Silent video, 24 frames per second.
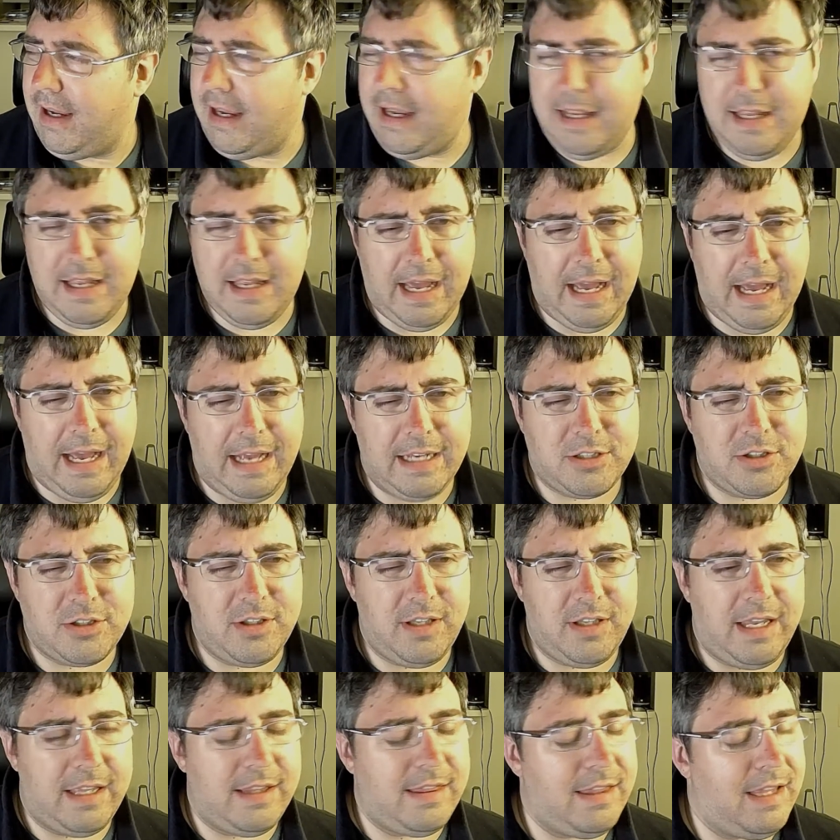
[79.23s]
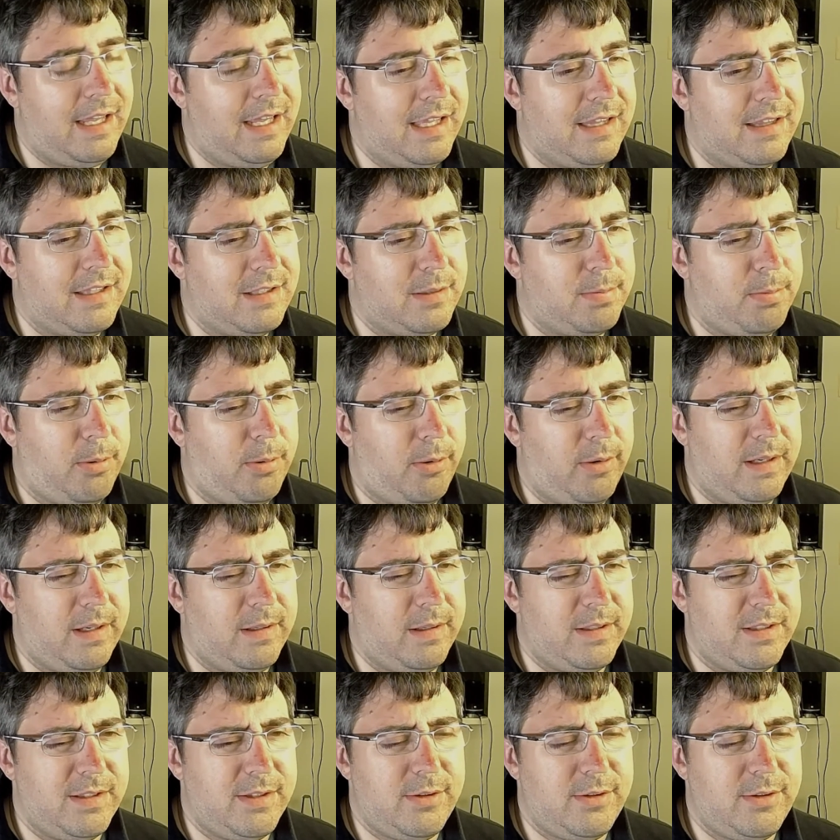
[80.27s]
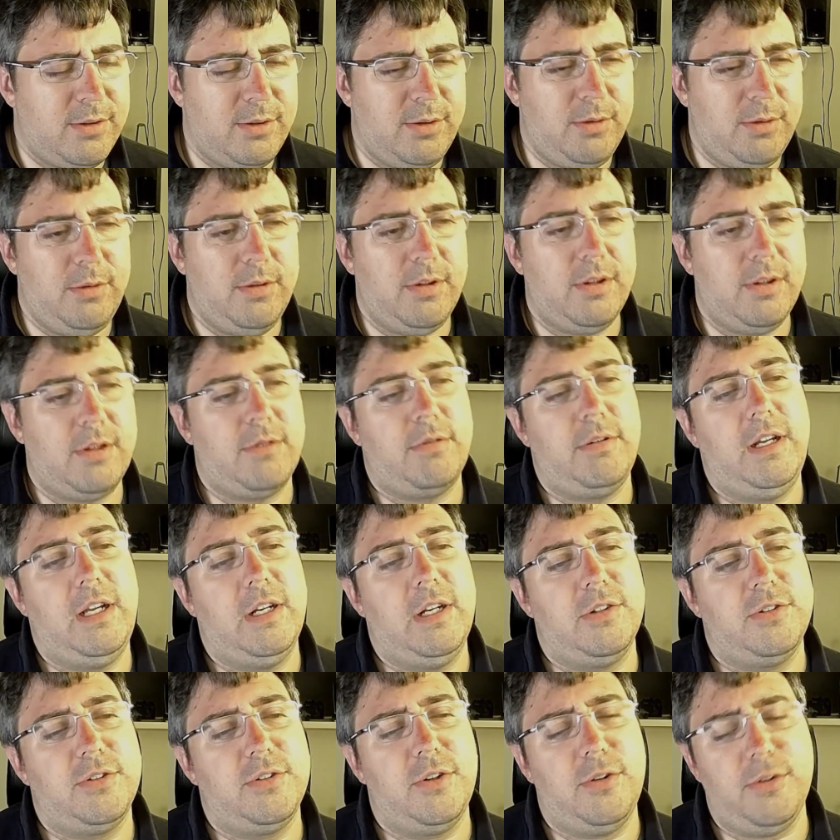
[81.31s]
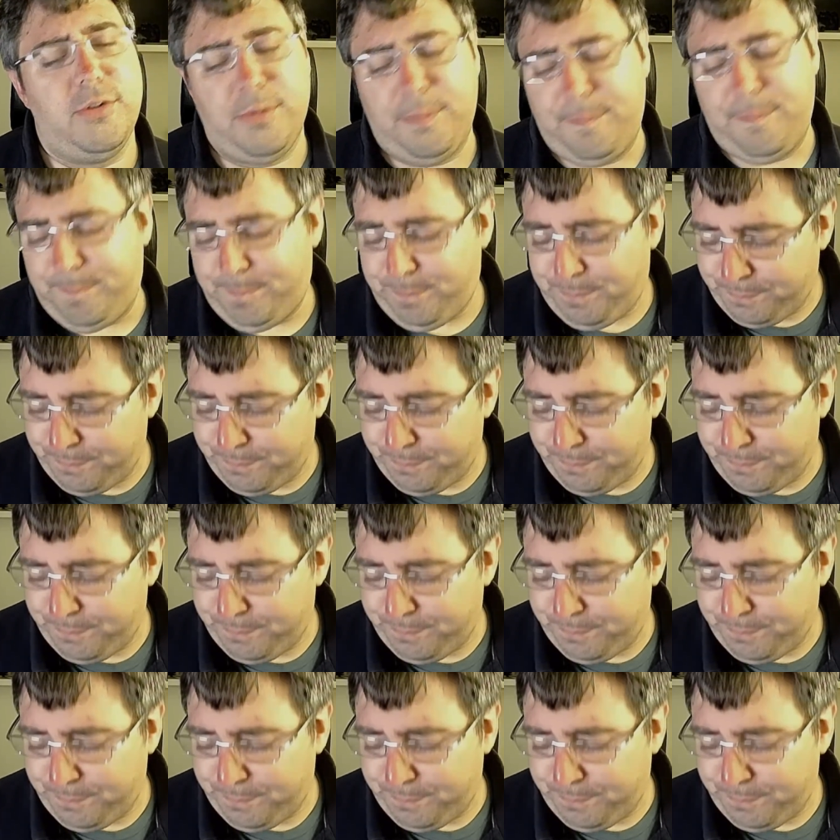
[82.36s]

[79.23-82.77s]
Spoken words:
It actually, I think at this point, is 2 to 3 years old.